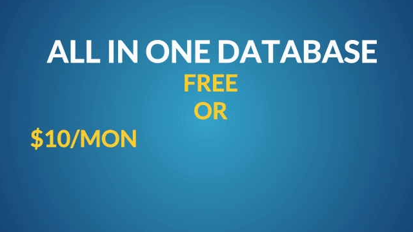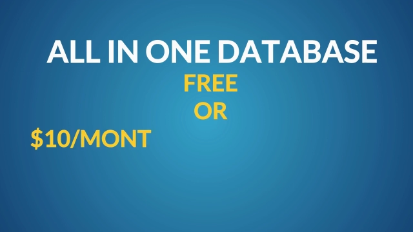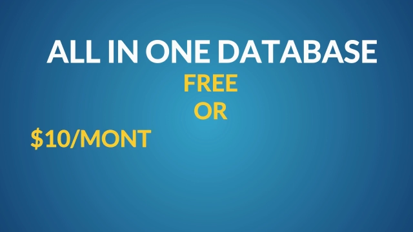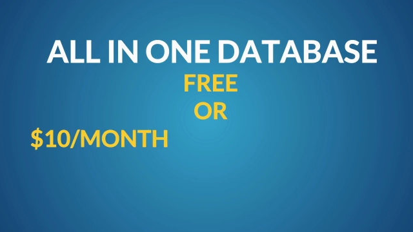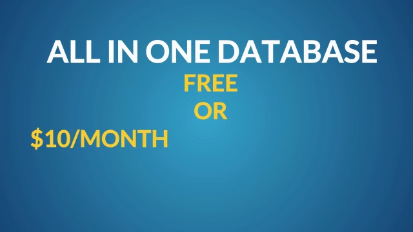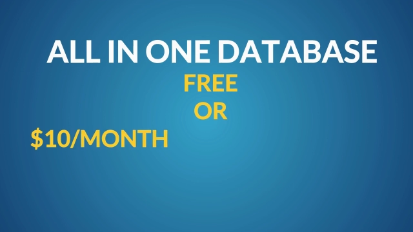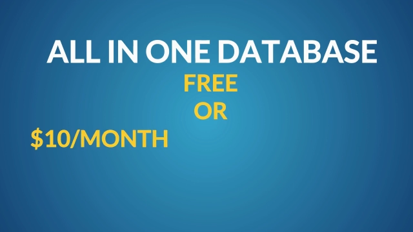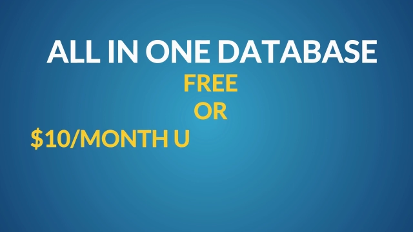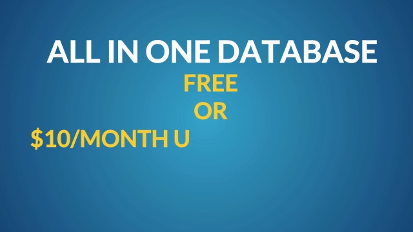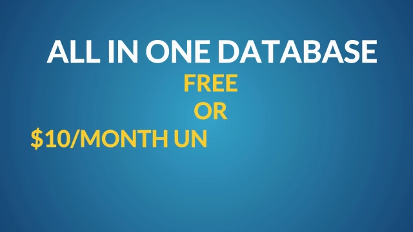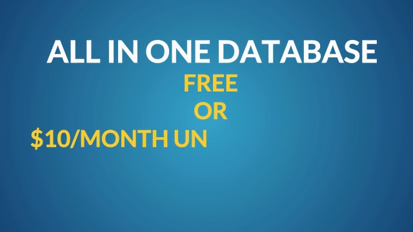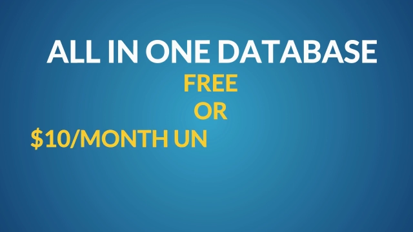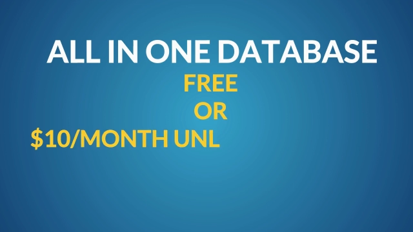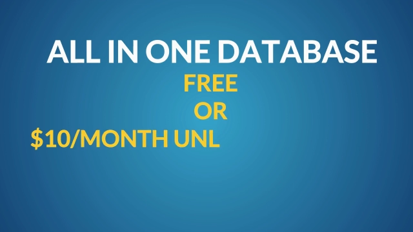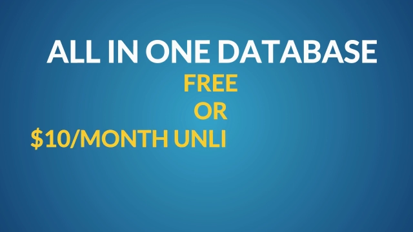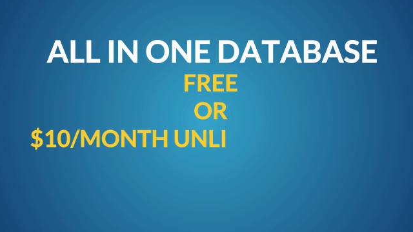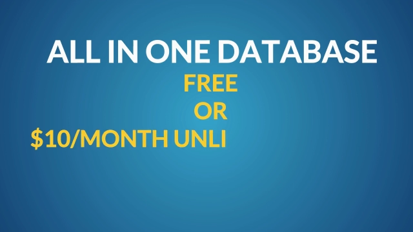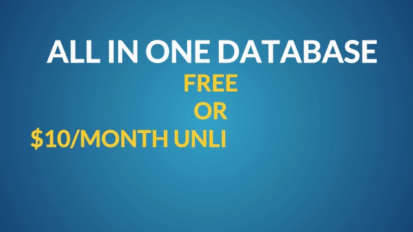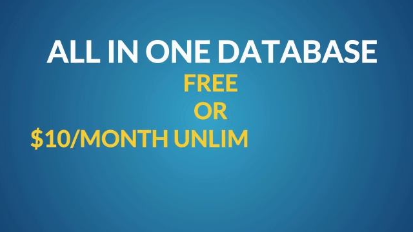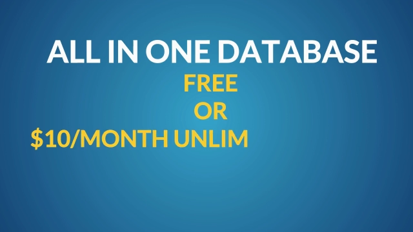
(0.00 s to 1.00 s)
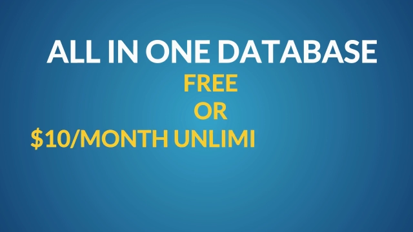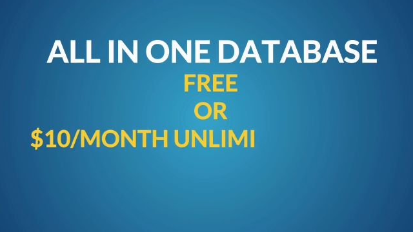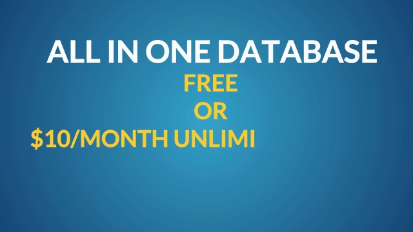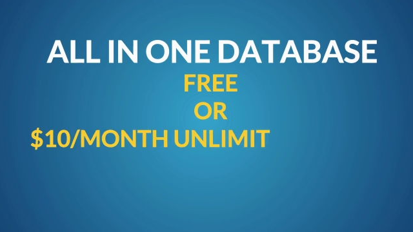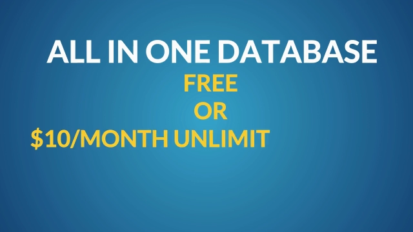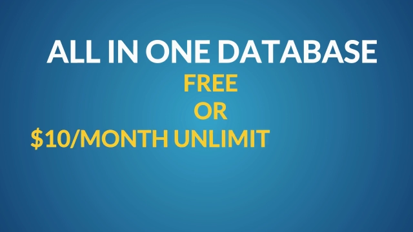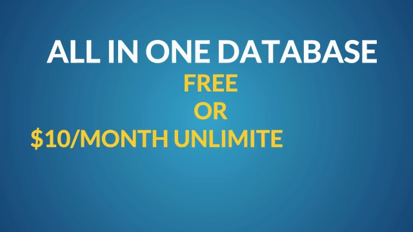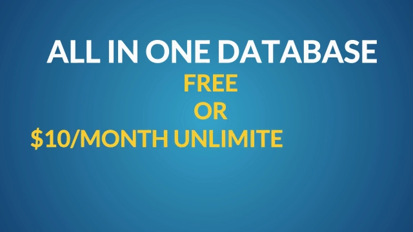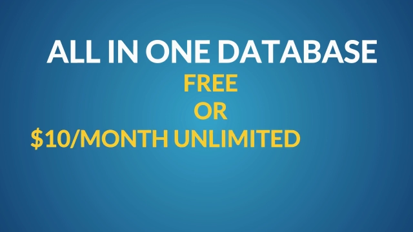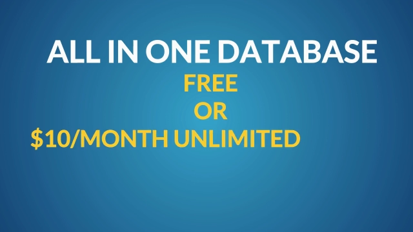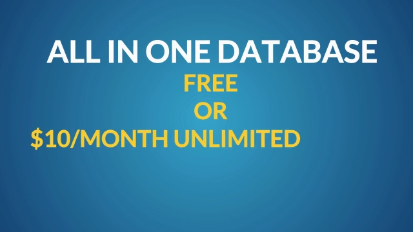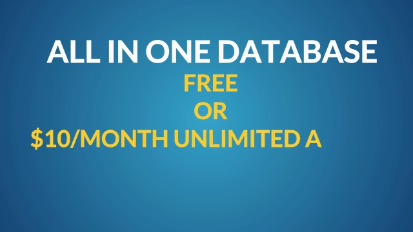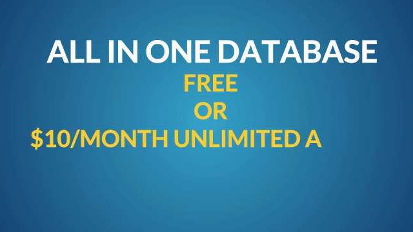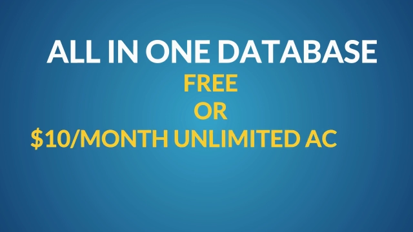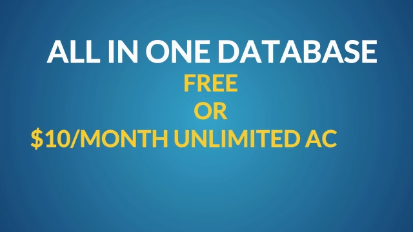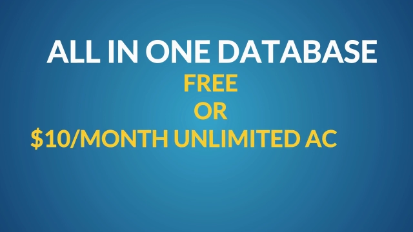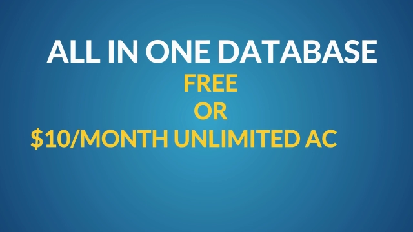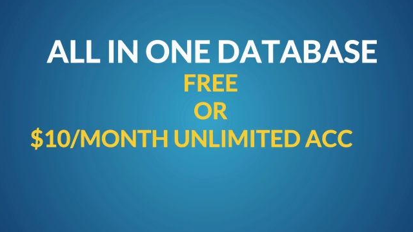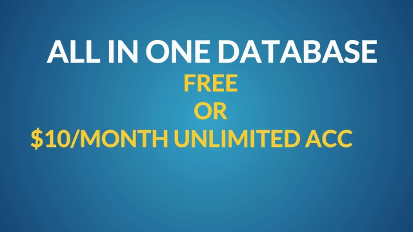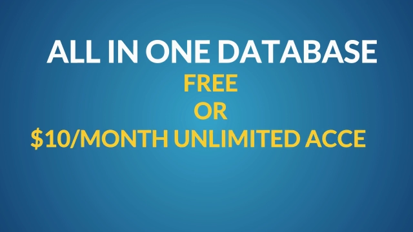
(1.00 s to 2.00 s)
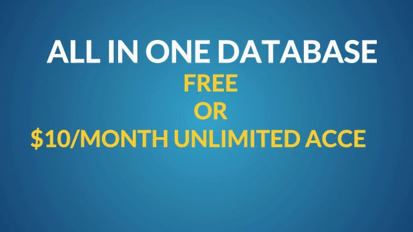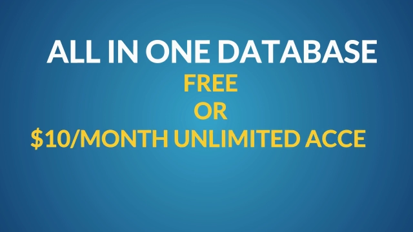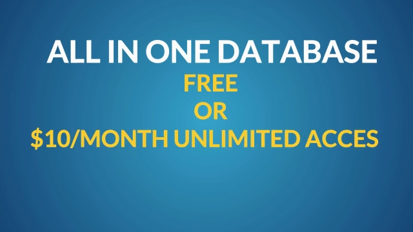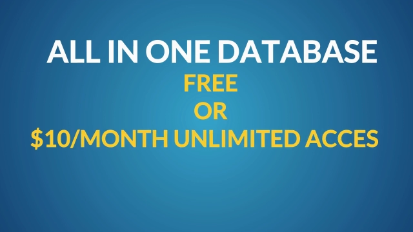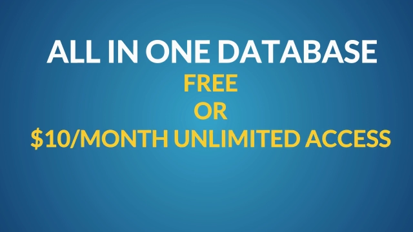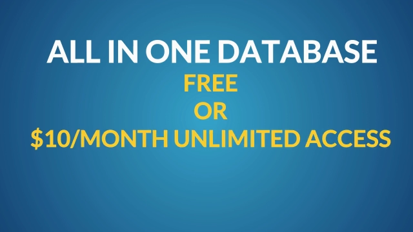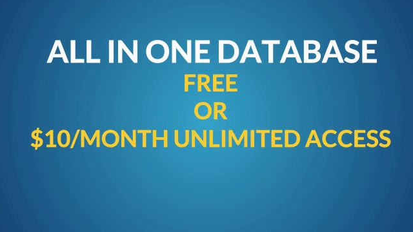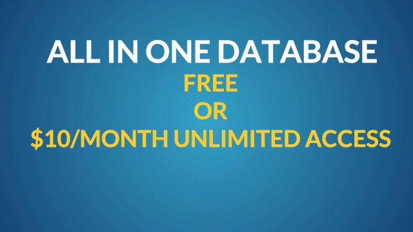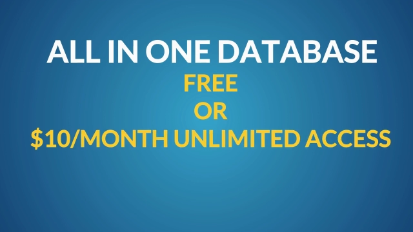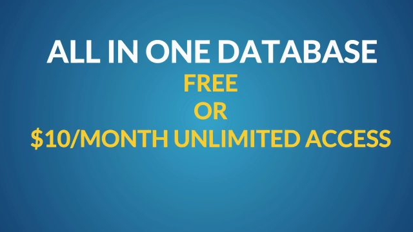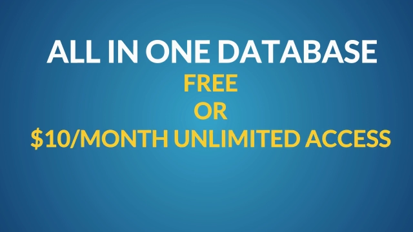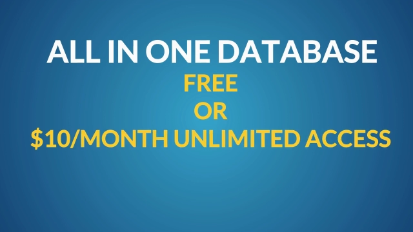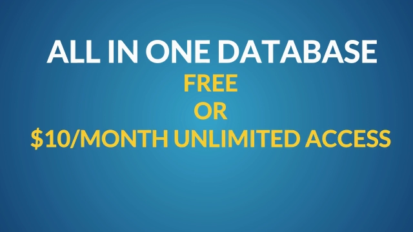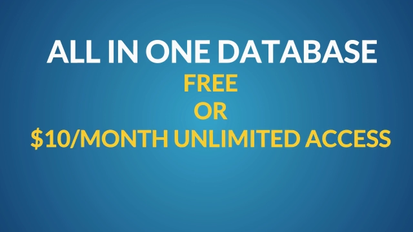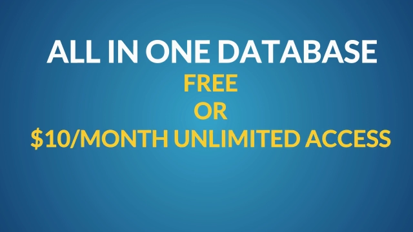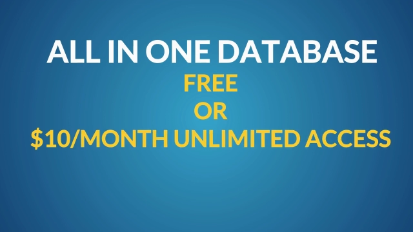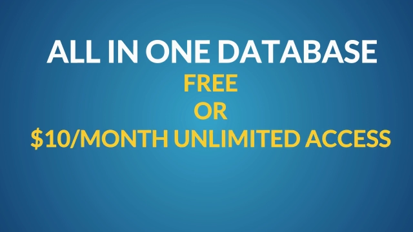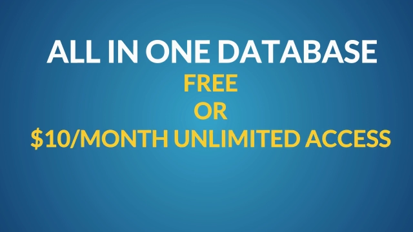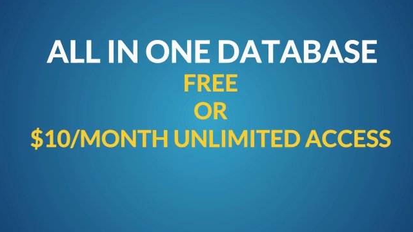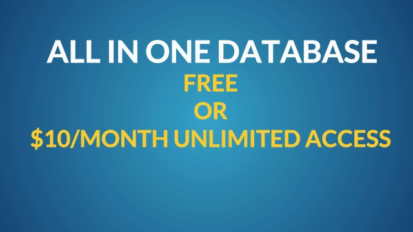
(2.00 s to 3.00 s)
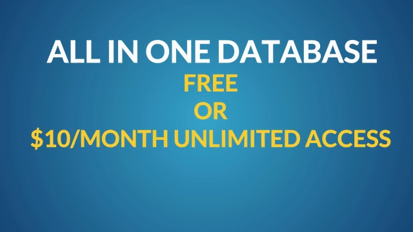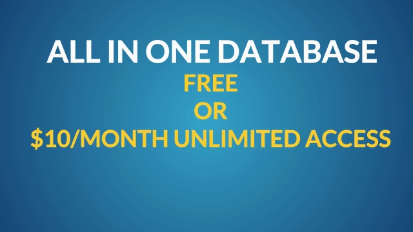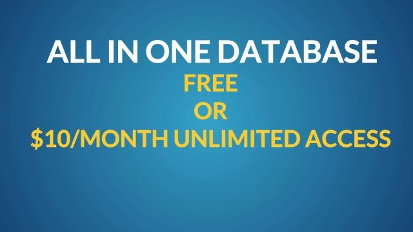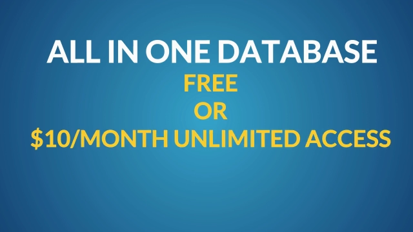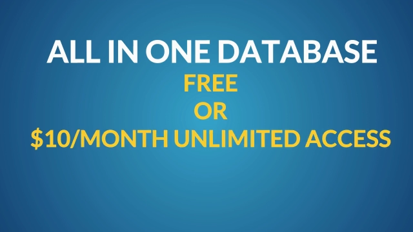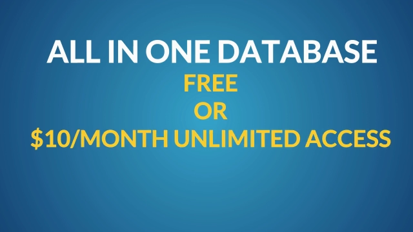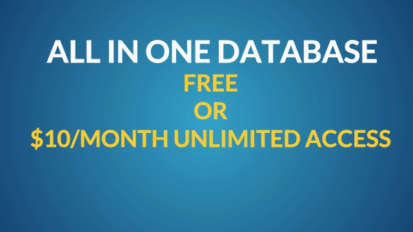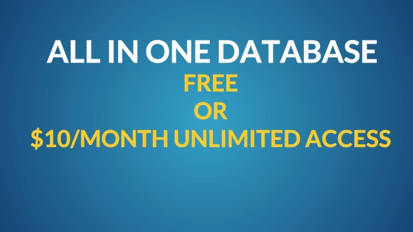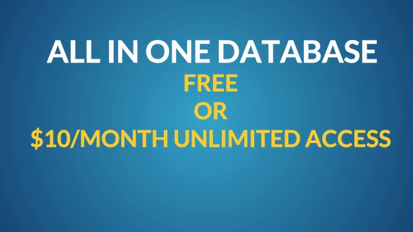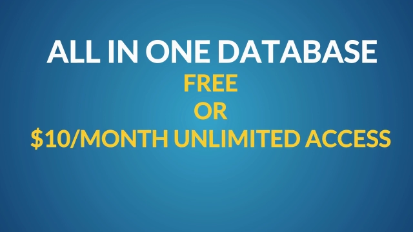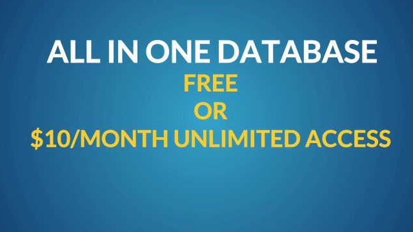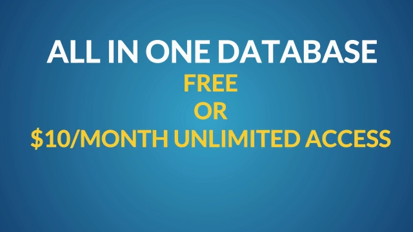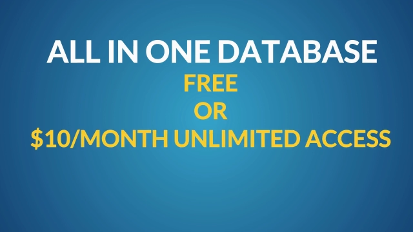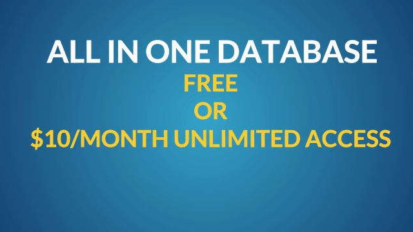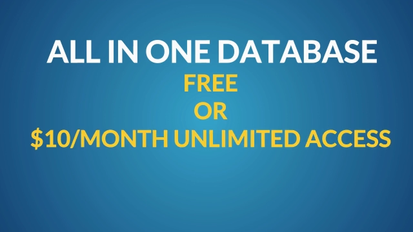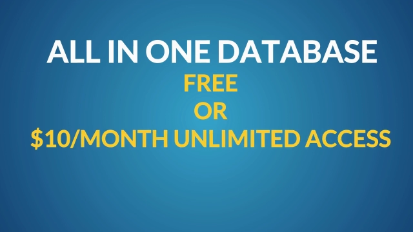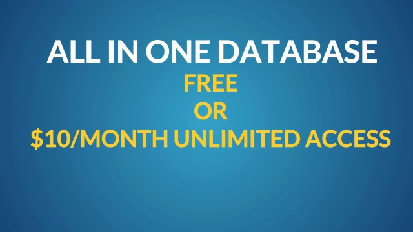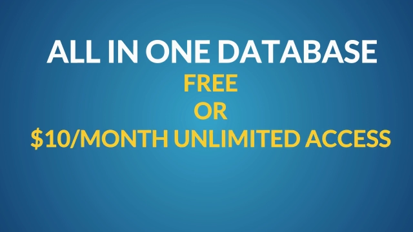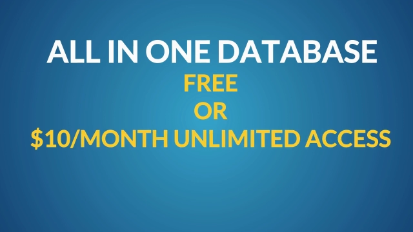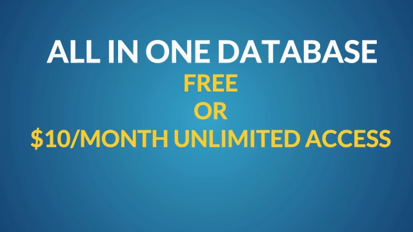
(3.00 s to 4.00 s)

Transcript: Nobody's mouth can be seen.